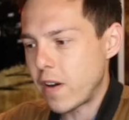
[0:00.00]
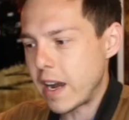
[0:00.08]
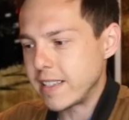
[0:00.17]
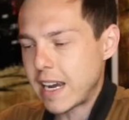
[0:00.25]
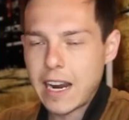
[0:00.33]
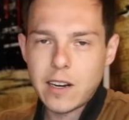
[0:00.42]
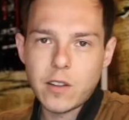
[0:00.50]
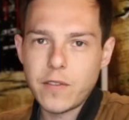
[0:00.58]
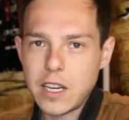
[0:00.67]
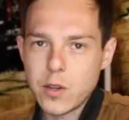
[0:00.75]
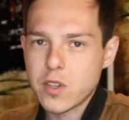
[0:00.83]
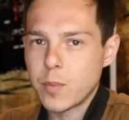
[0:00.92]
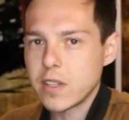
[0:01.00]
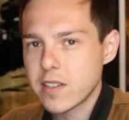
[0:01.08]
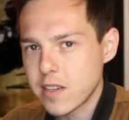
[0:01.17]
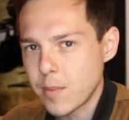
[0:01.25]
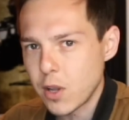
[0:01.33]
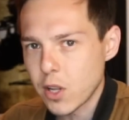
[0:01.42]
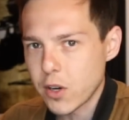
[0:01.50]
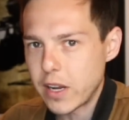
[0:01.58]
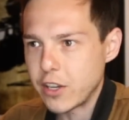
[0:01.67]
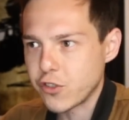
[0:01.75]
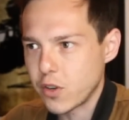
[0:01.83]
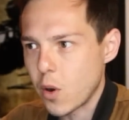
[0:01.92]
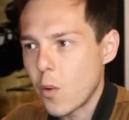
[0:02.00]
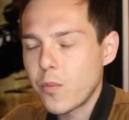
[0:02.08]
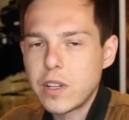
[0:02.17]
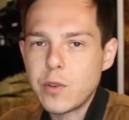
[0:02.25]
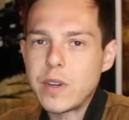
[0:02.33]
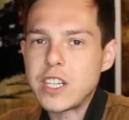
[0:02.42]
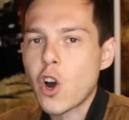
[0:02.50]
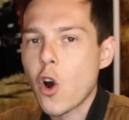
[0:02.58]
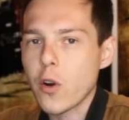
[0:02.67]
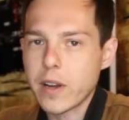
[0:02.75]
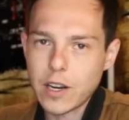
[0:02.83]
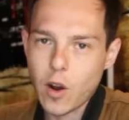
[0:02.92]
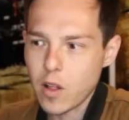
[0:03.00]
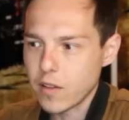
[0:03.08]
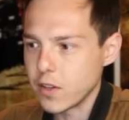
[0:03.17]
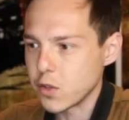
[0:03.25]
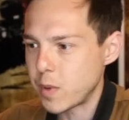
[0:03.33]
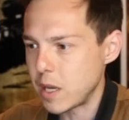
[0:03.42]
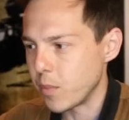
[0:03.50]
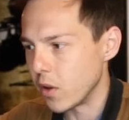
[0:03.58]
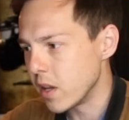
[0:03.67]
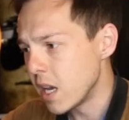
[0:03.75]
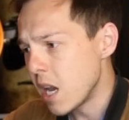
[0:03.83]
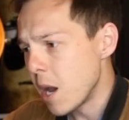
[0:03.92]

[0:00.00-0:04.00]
if I title a video somewhat similar, it should hopefully retarget all of those people.